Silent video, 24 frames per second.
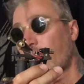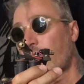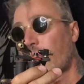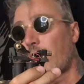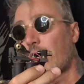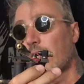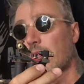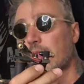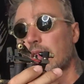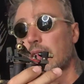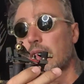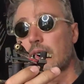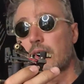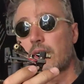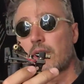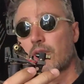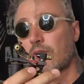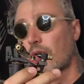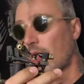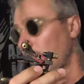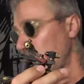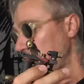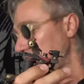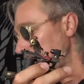a fact. This
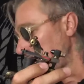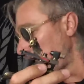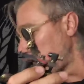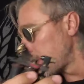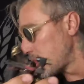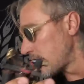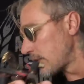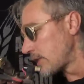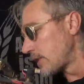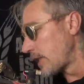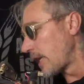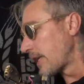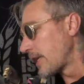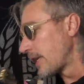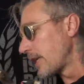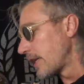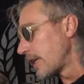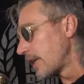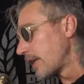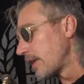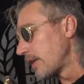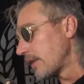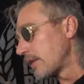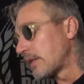is only another
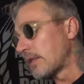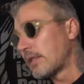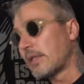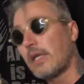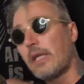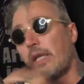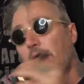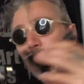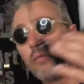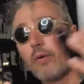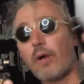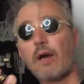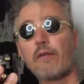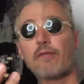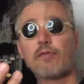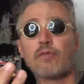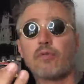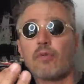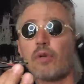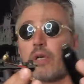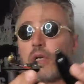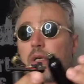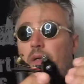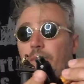technical thing we have
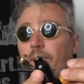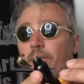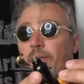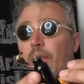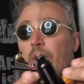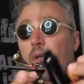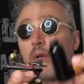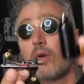to learn.